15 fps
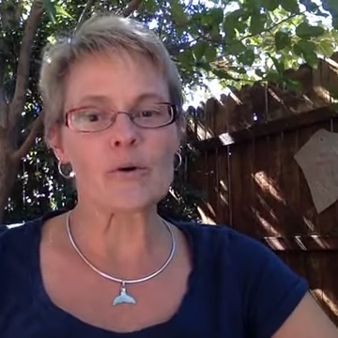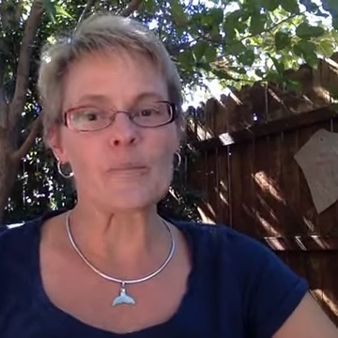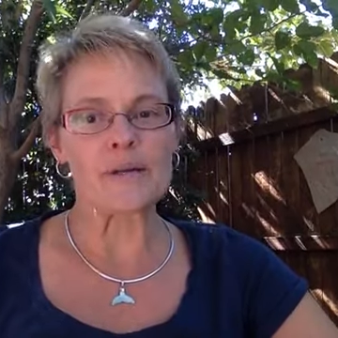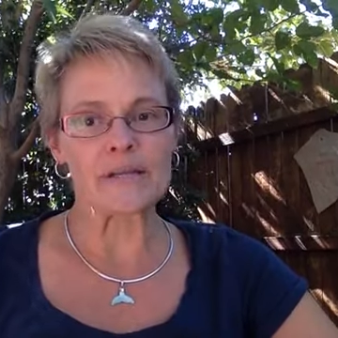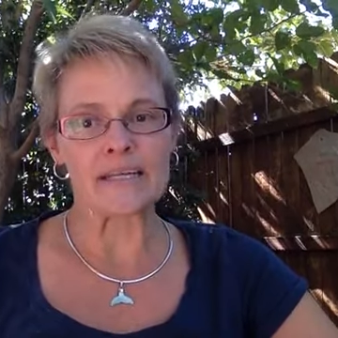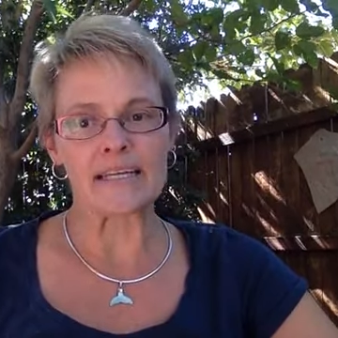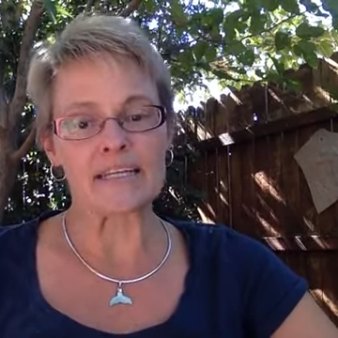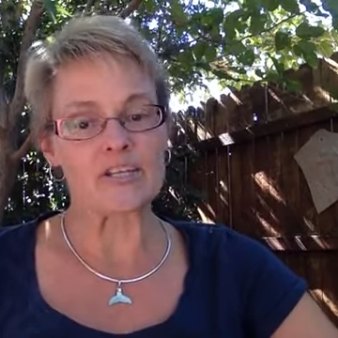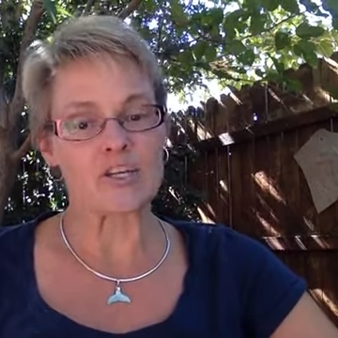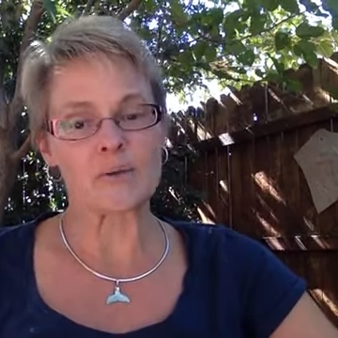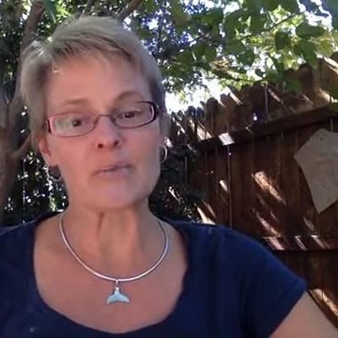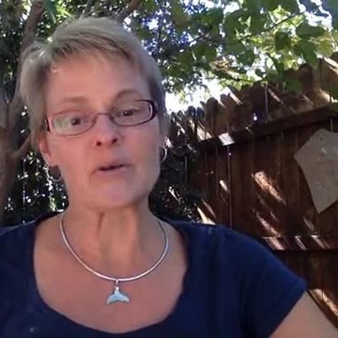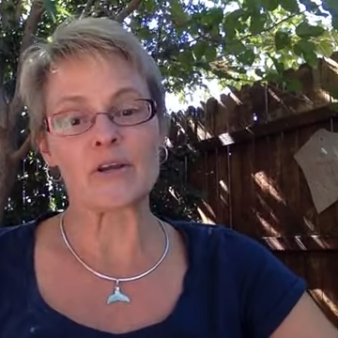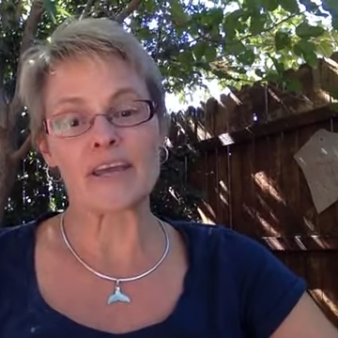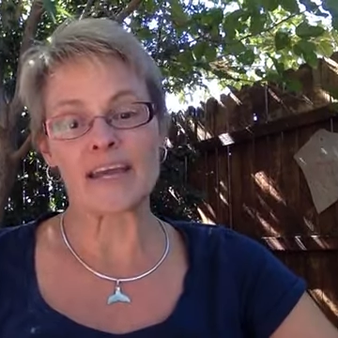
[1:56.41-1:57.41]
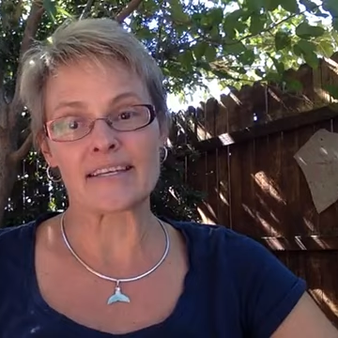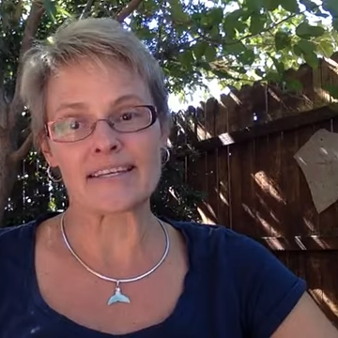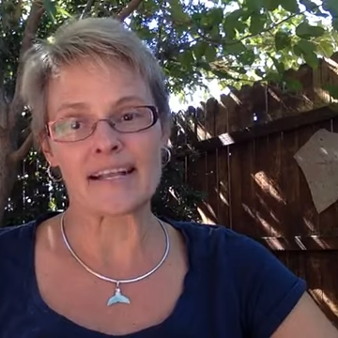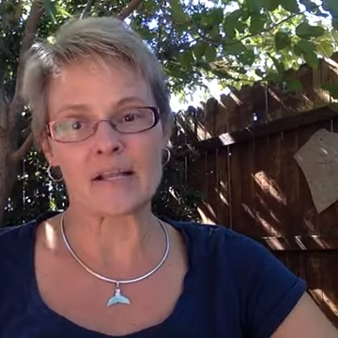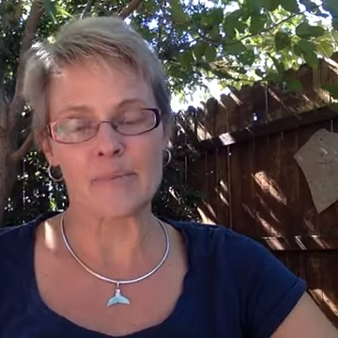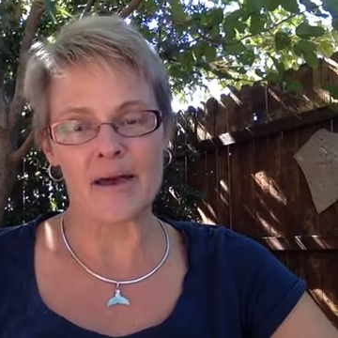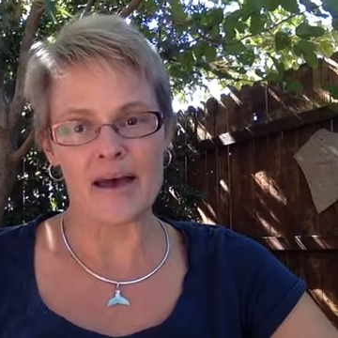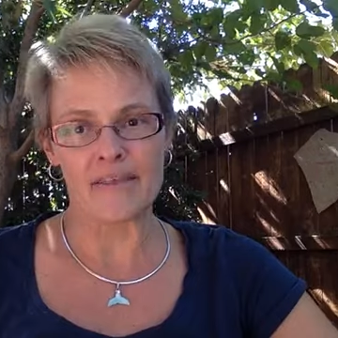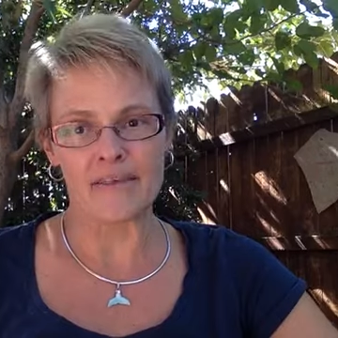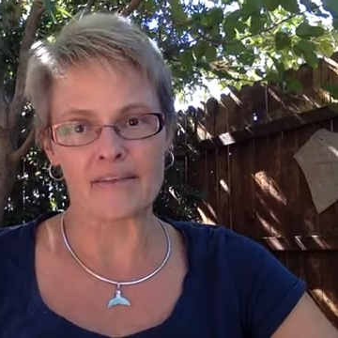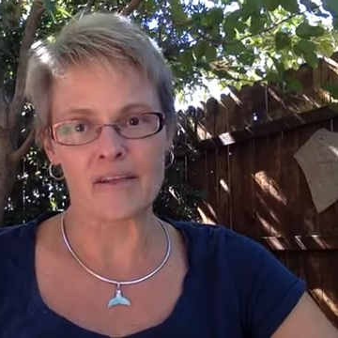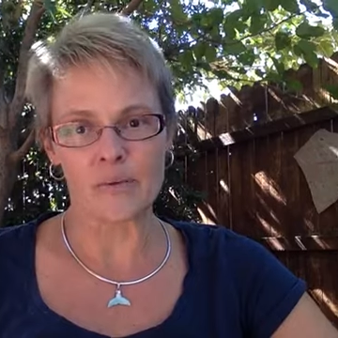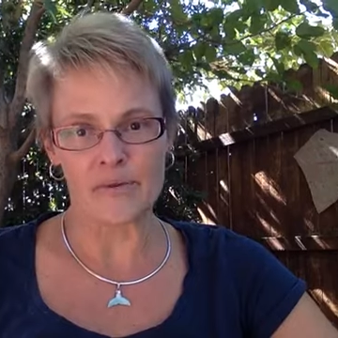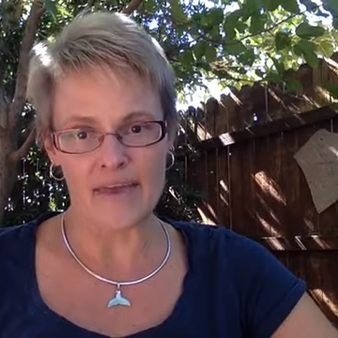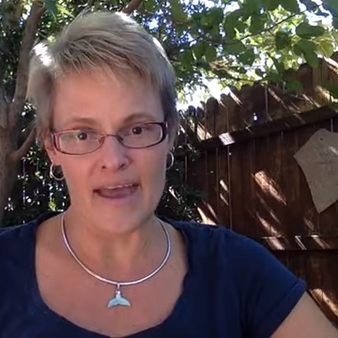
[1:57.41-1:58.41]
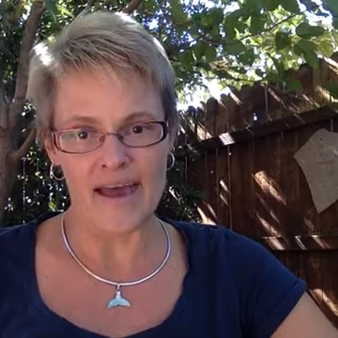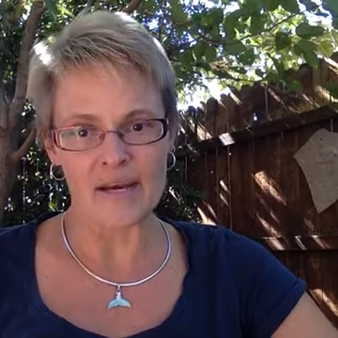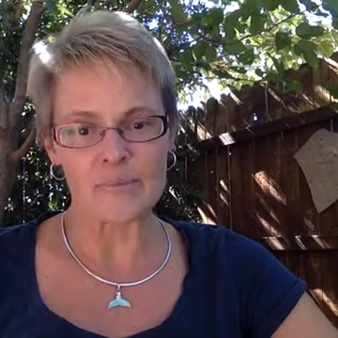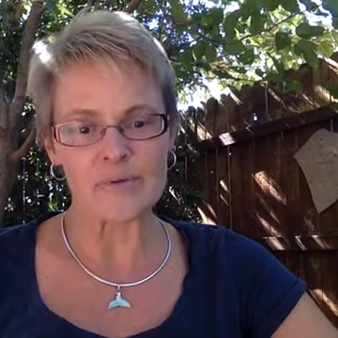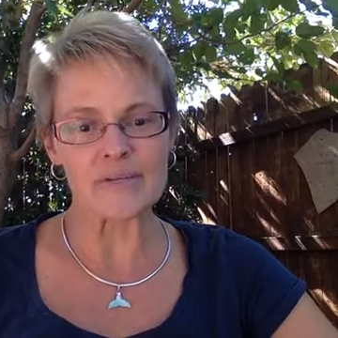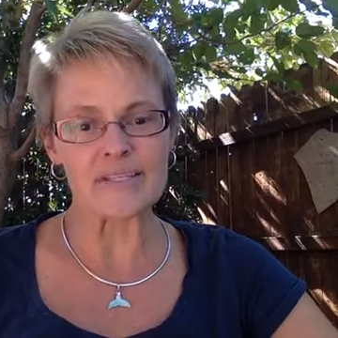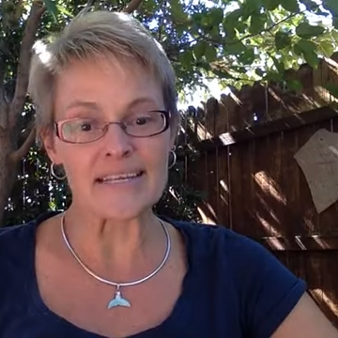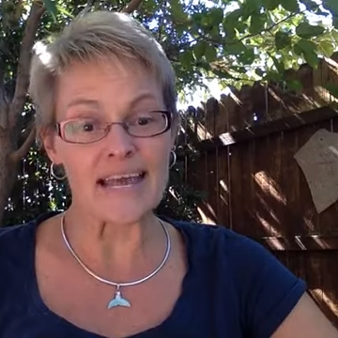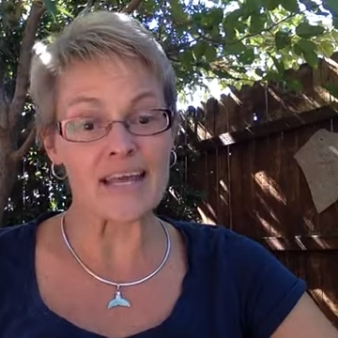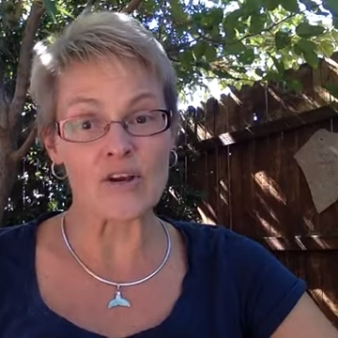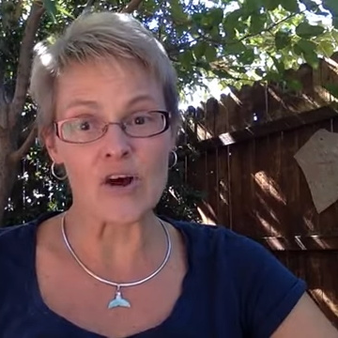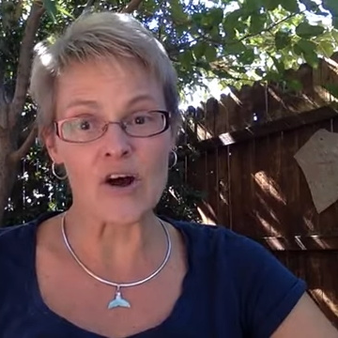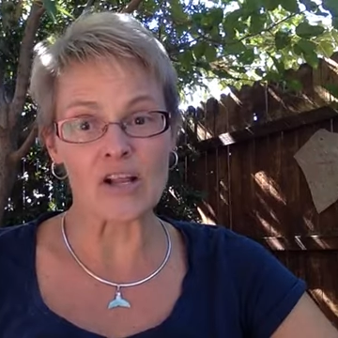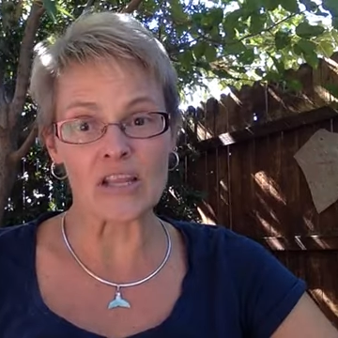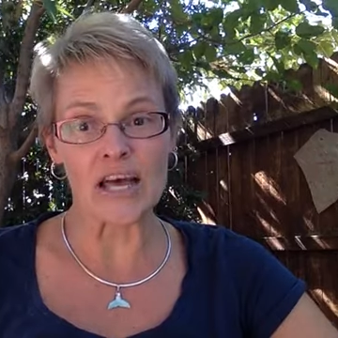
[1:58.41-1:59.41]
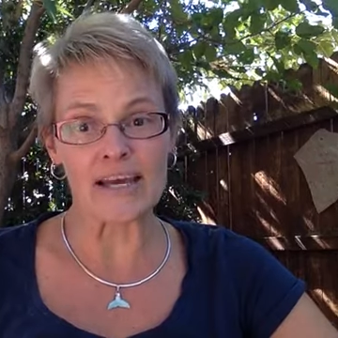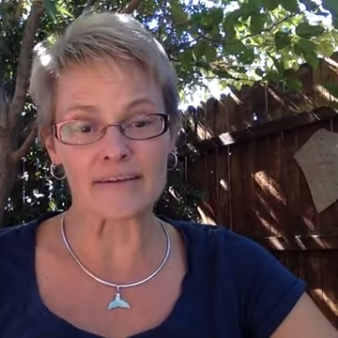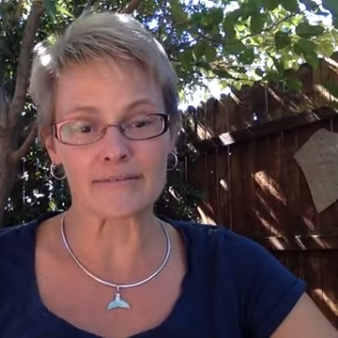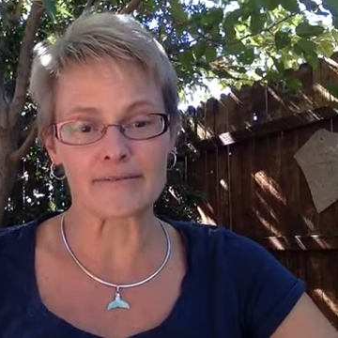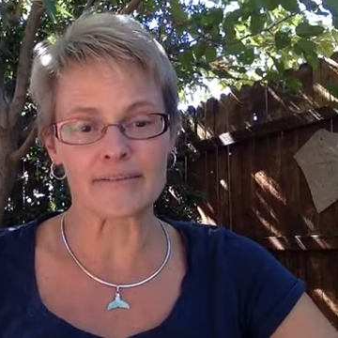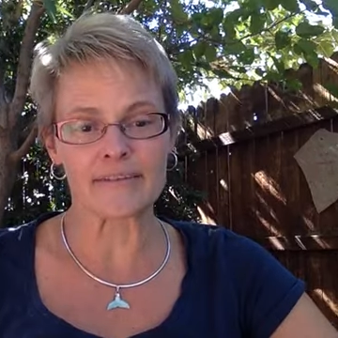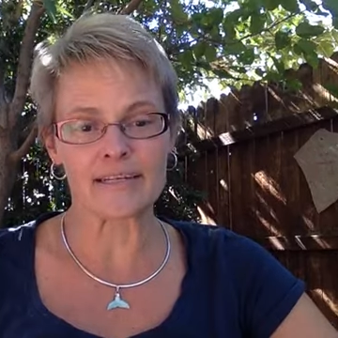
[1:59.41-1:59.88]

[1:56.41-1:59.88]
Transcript: ability to communicate telepathically with animals and all life.